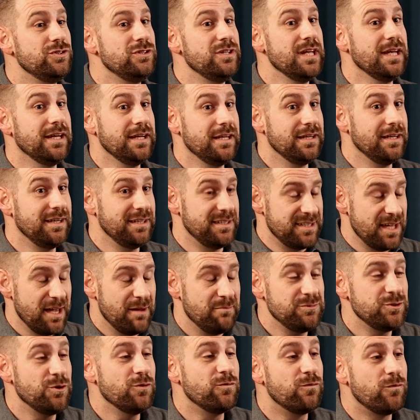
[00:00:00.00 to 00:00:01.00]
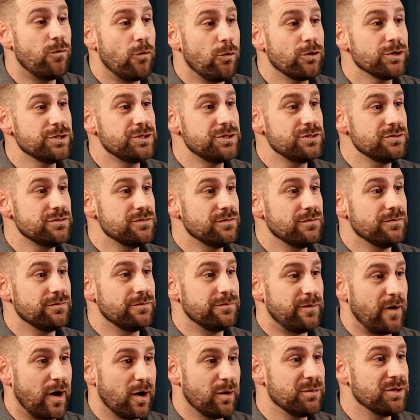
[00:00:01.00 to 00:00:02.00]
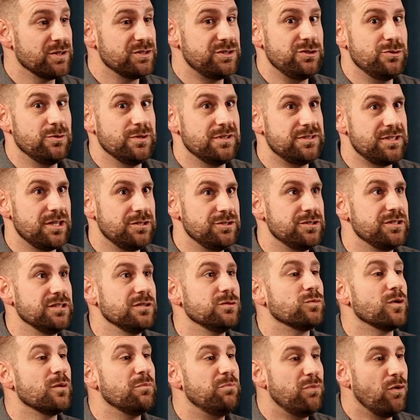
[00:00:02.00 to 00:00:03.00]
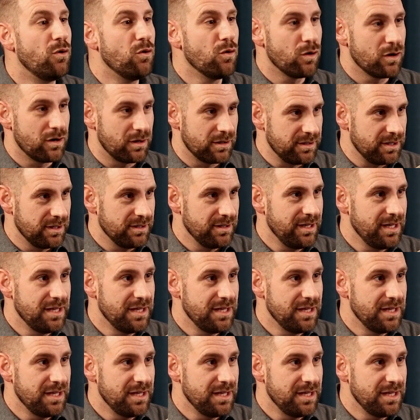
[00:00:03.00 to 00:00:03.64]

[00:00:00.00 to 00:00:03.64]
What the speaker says: in an attempt to force farmers to essentially report